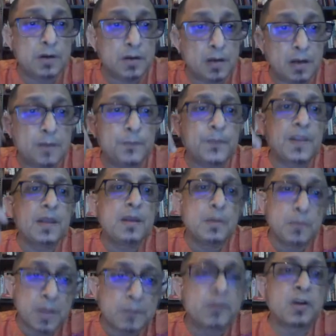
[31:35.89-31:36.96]
they were
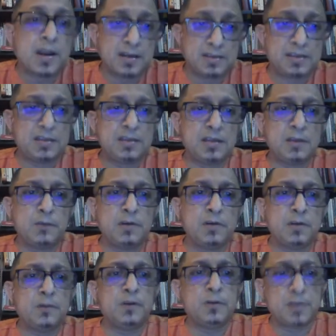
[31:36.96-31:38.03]
memorized. They
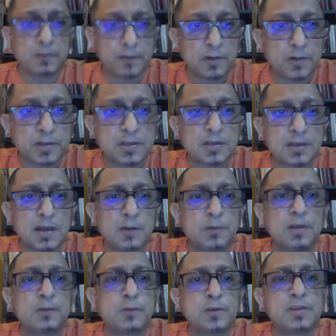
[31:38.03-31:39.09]
were not even written
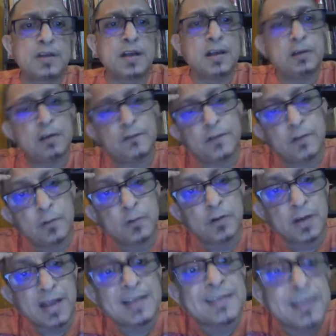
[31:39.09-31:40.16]
down. It was a kind of an
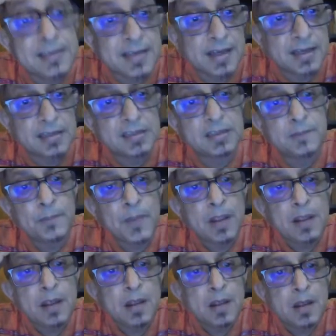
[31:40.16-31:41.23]
oral exercise.
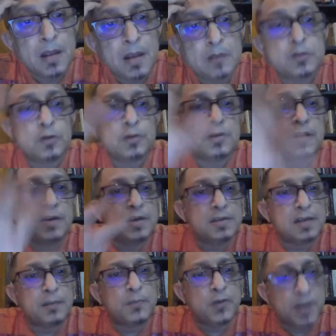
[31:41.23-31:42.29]
So there
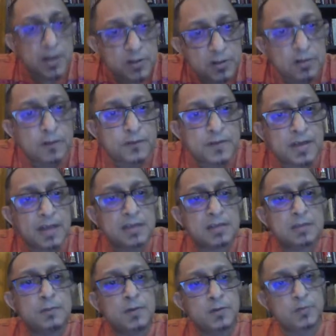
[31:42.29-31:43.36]
is a production of
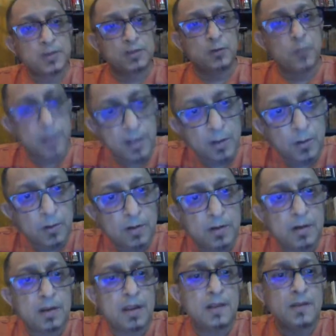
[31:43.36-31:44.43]
text which was going
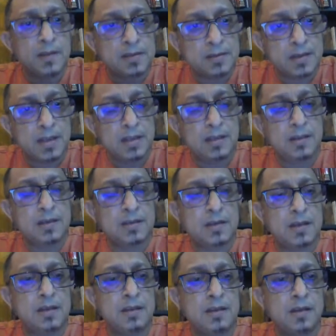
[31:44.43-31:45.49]
on in
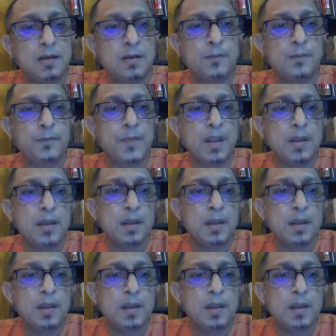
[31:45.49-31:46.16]
the